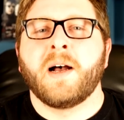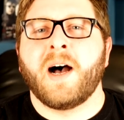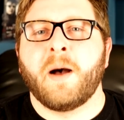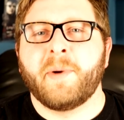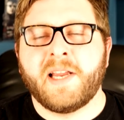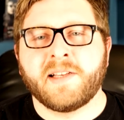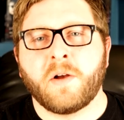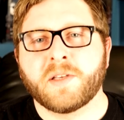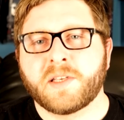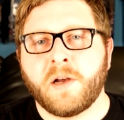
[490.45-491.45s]
but he's
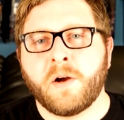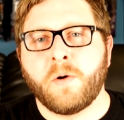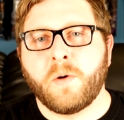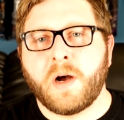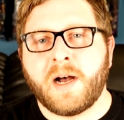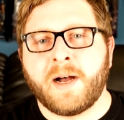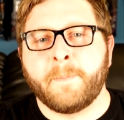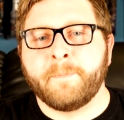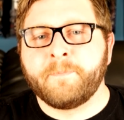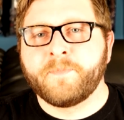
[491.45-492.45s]
also
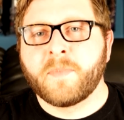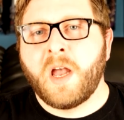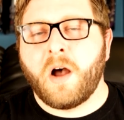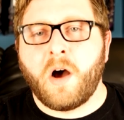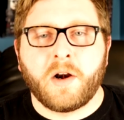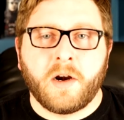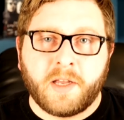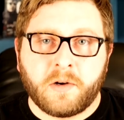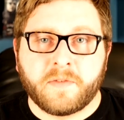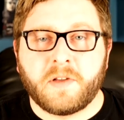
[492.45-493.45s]
on our
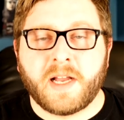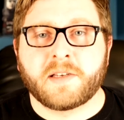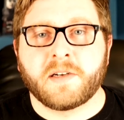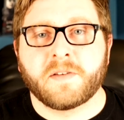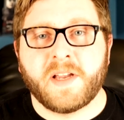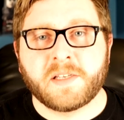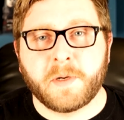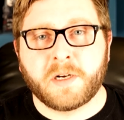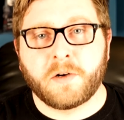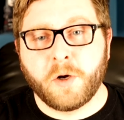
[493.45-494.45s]
Guild of Collectors
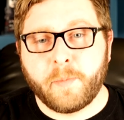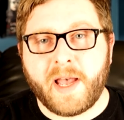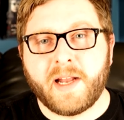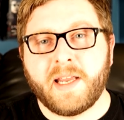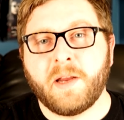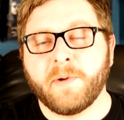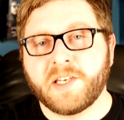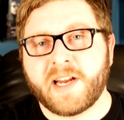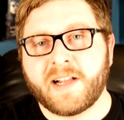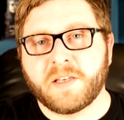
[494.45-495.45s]
Facebook group, and he
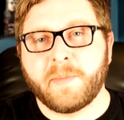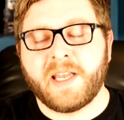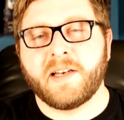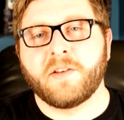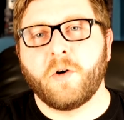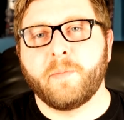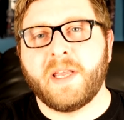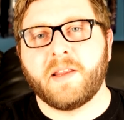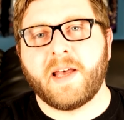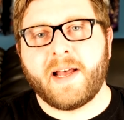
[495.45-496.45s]
reached out to me and told
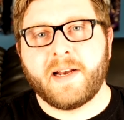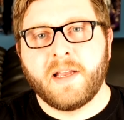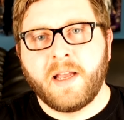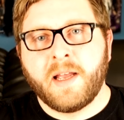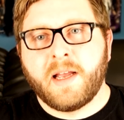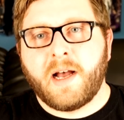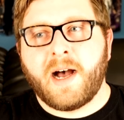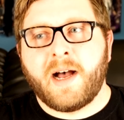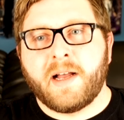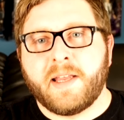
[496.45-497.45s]
me that
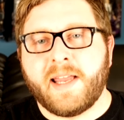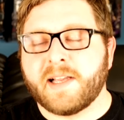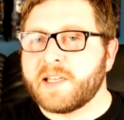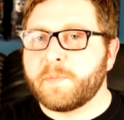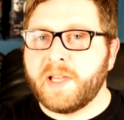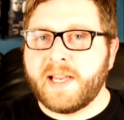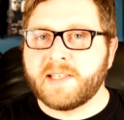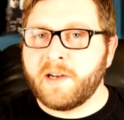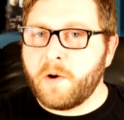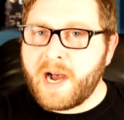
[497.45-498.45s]
he has this place
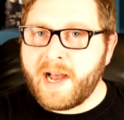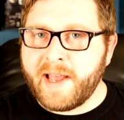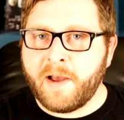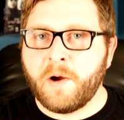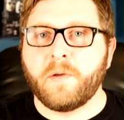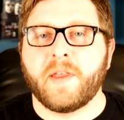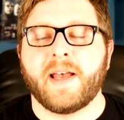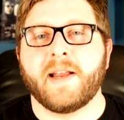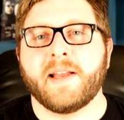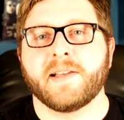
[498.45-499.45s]
in Ohio
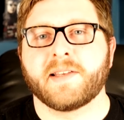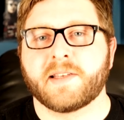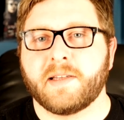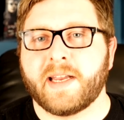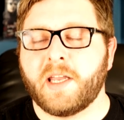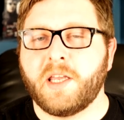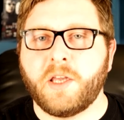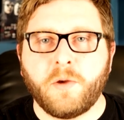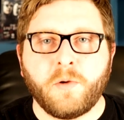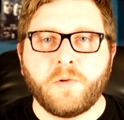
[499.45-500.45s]
that is like a
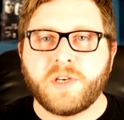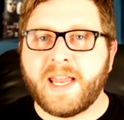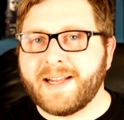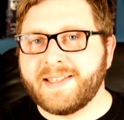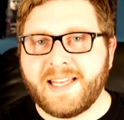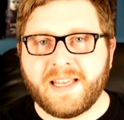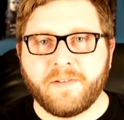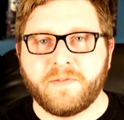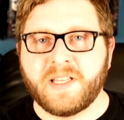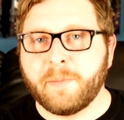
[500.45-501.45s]
huge antique flea